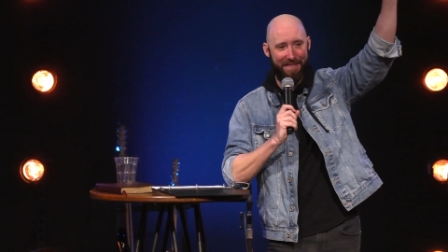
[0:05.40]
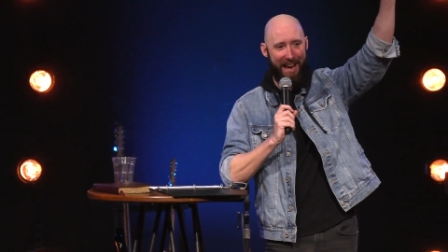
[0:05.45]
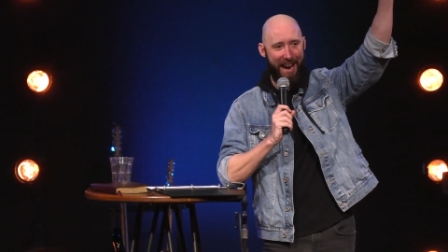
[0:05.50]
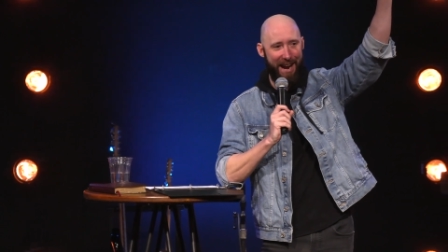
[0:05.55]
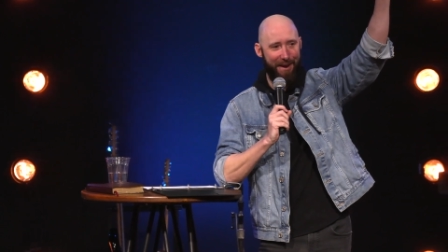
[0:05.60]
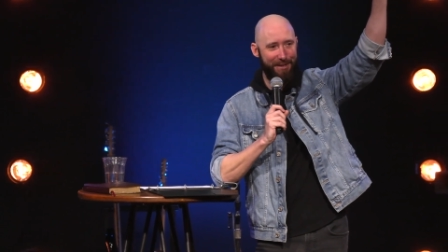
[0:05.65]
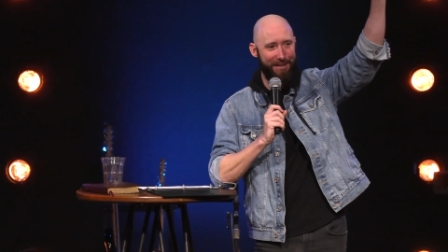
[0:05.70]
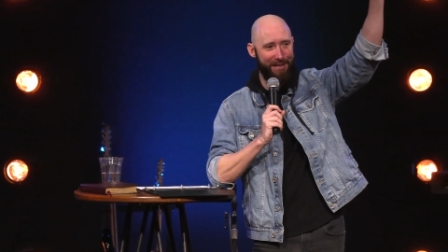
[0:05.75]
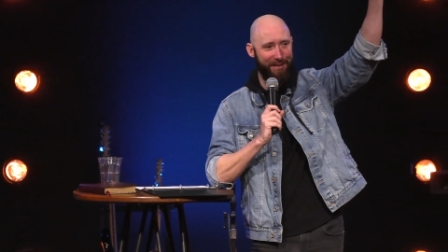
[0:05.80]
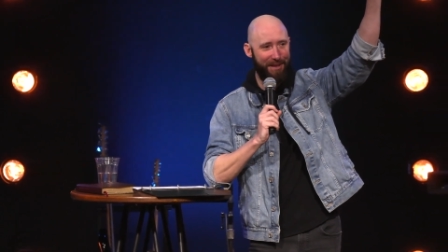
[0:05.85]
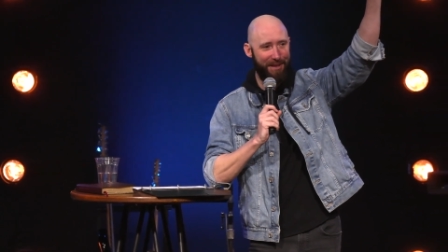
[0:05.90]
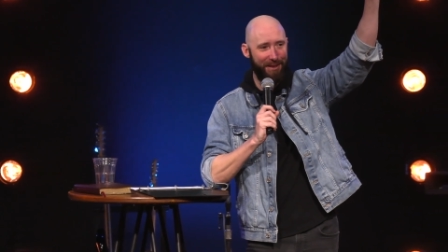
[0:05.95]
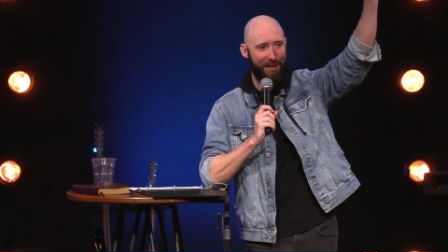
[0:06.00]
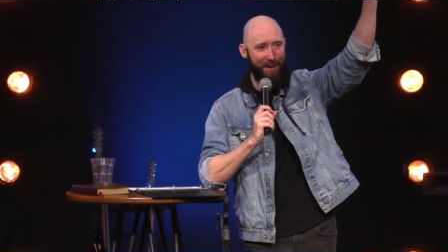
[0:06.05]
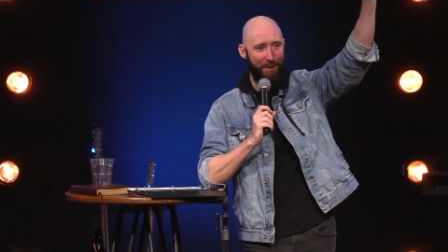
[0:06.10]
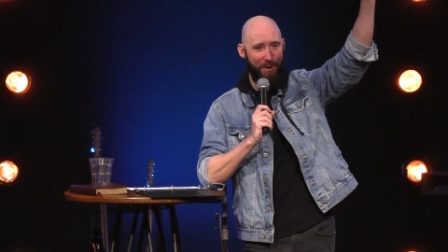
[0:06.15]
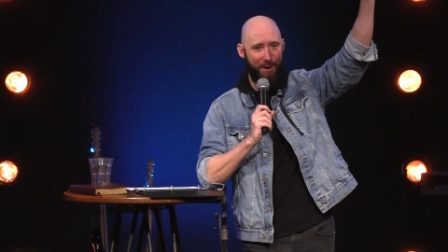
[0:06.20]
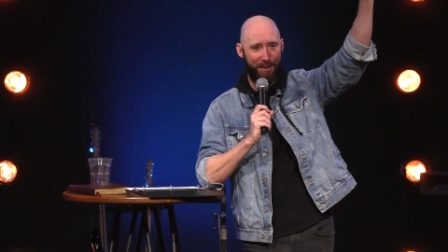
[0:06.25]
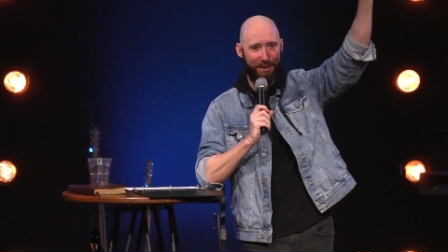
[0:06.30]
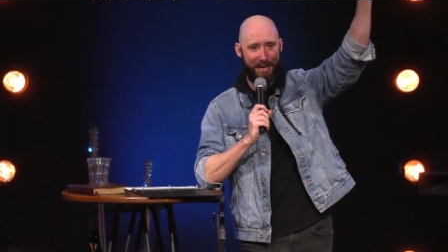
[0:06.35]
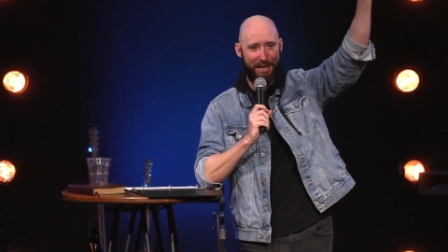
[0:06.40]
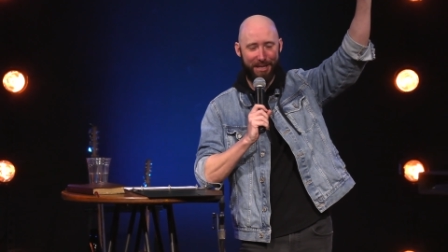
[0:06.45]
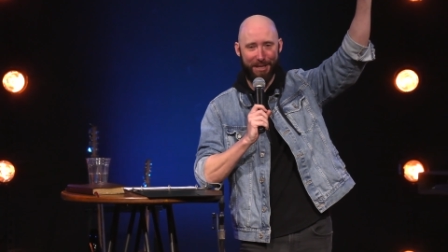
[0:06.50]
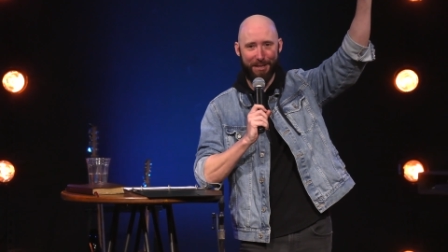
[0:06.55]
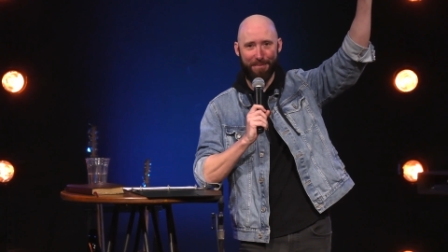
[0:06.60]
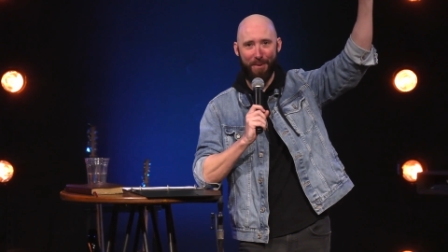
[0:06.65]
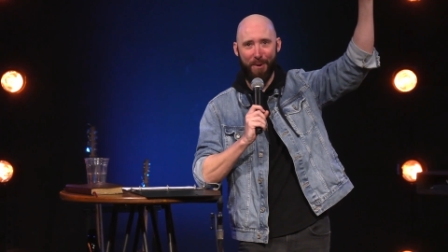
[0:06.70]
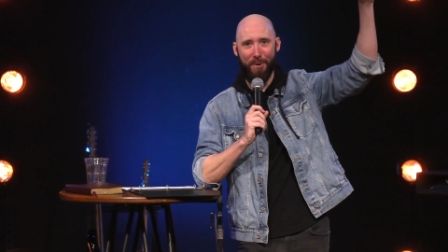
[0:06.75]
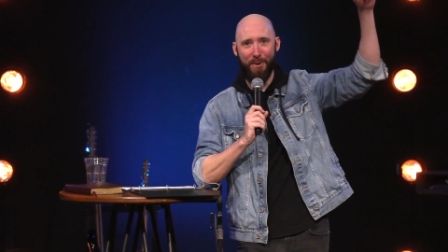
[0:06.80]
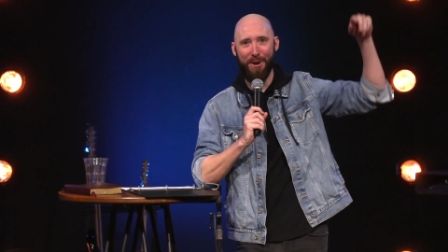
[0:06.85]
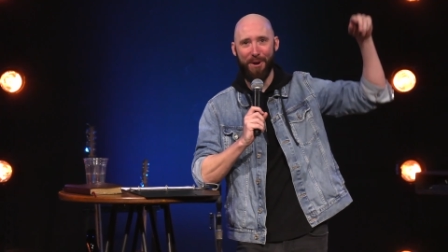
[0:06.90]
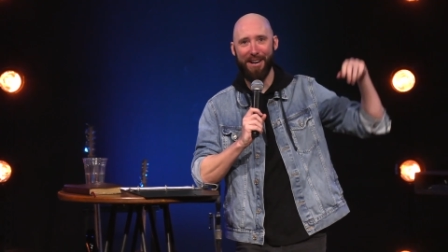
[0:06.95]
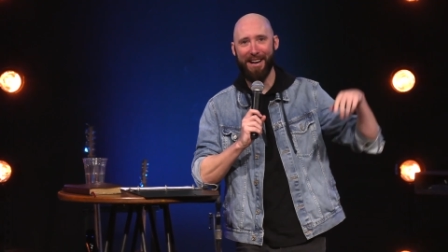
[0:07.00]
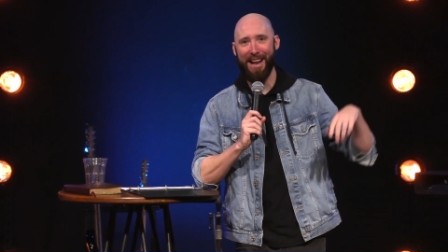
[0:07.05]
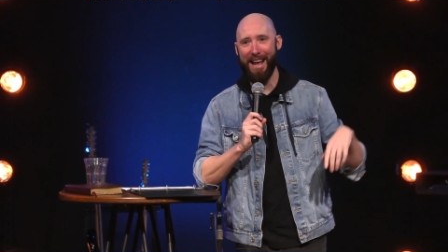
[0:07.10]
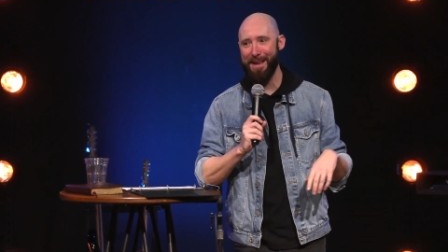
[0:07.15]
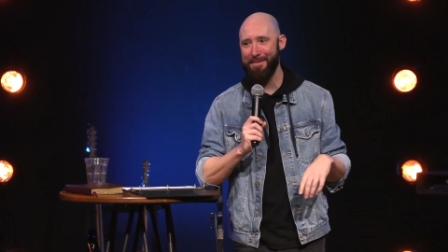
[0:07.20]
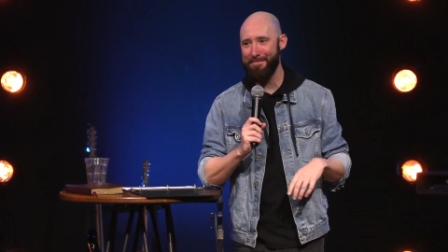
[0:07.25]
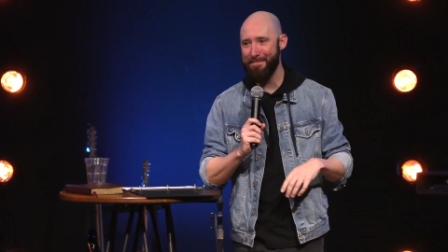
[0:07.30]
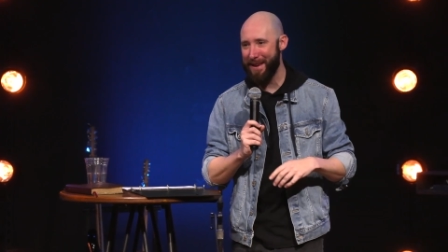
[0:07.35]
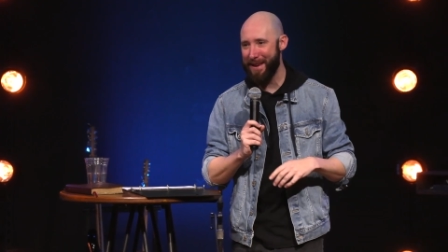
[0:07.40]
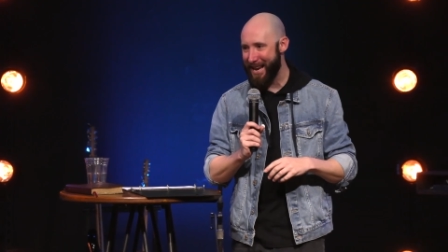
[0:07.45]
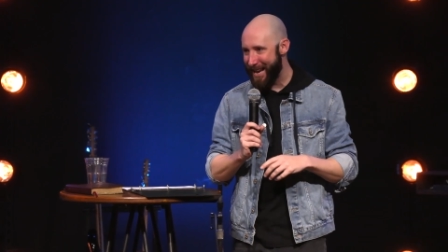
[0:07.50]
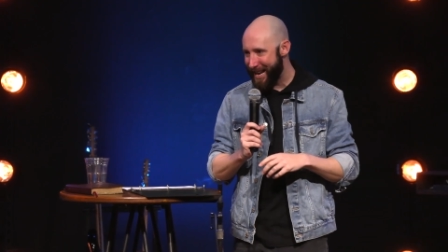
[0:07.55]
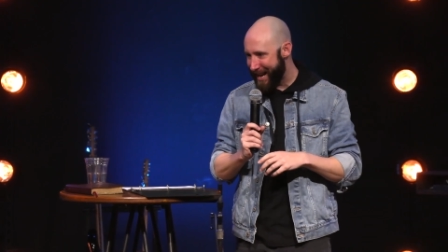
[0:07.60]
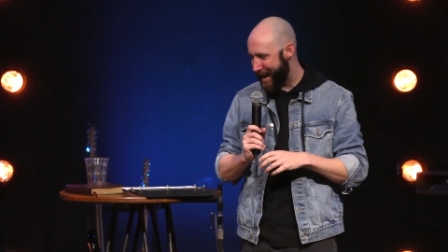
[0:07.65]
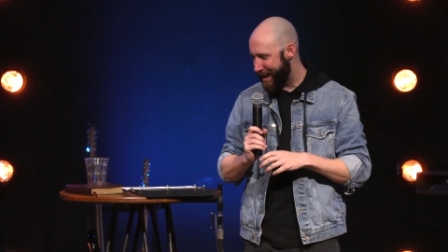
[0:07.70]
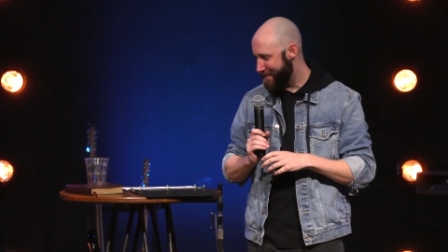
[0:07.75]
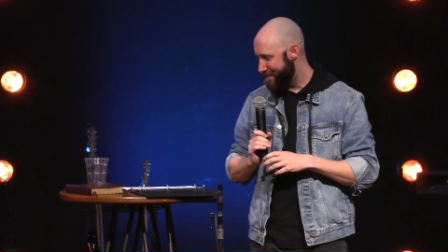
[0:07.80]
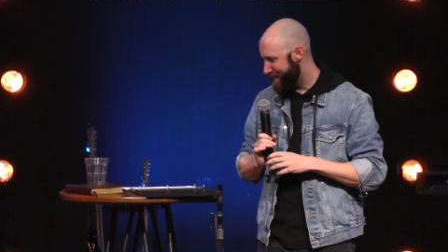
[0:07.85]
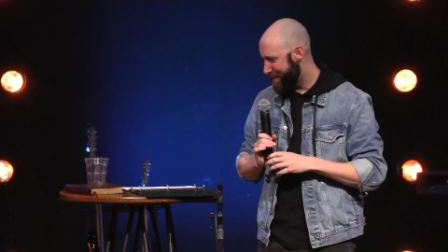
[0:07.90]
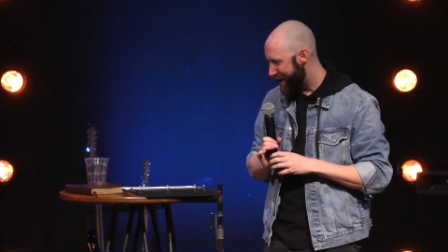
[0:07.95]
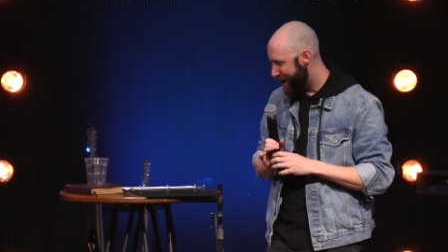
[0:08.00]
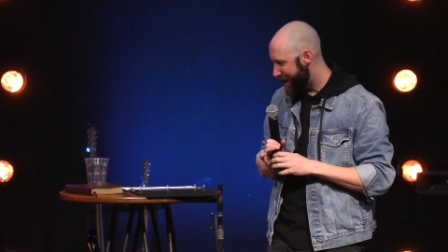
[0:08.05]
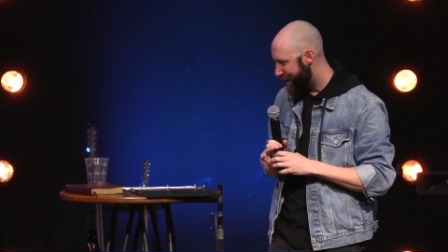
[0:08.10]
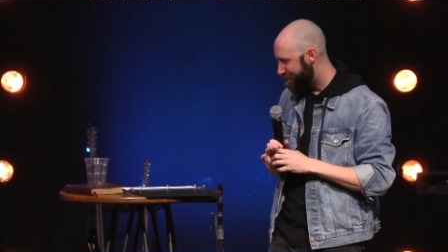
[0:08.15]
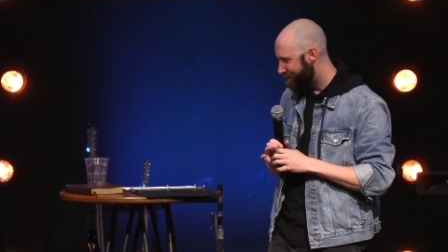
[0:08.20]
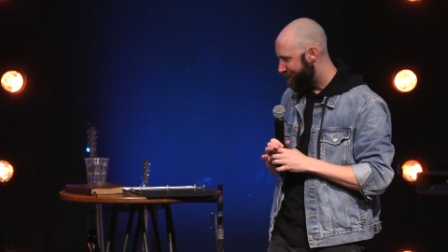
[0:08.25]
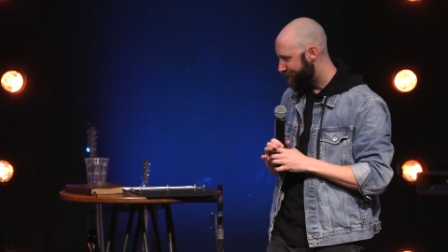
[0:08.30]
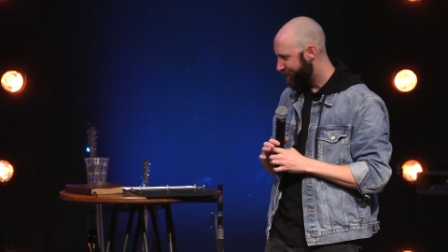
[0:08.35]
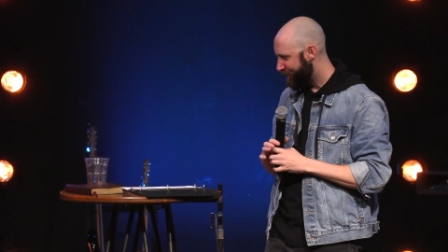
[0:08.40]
the house of the Lord this morning? Amen. Amen.